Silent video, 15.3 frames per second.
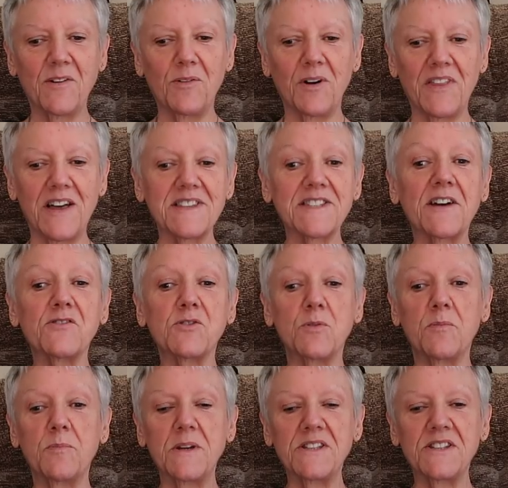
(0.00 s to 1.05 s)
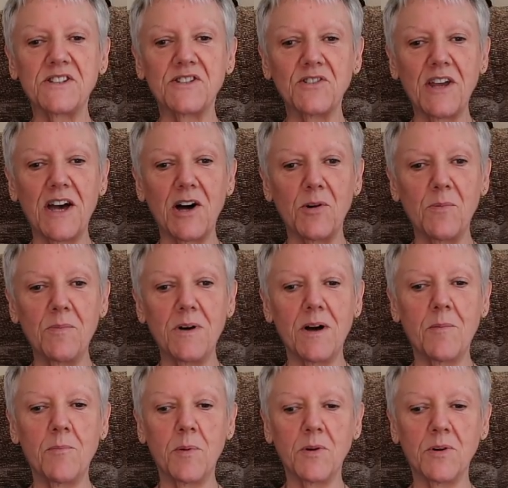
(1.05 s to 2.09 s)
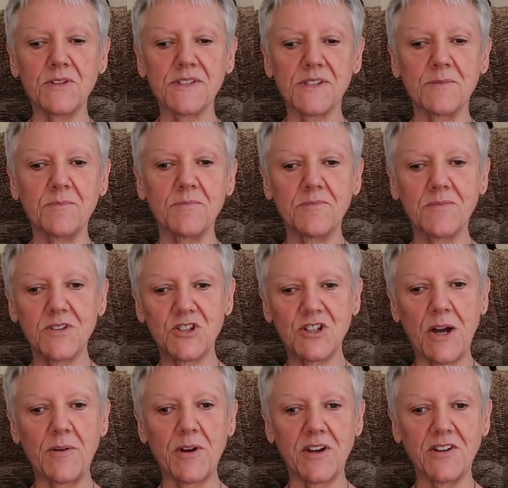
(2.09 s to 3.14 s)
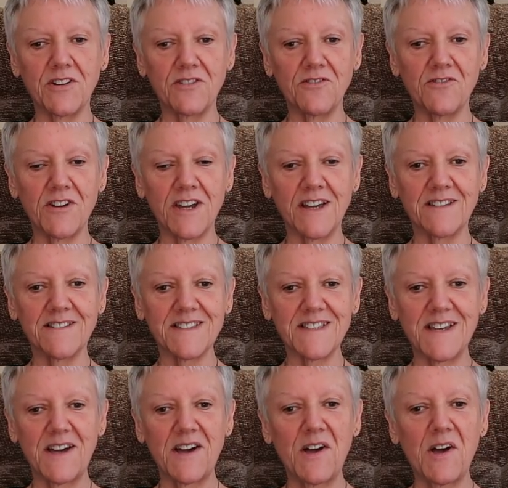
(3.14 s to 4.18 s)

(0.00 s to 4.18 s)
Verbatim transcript: Well that's after we've been to Dunelm and bought some shower curtain rings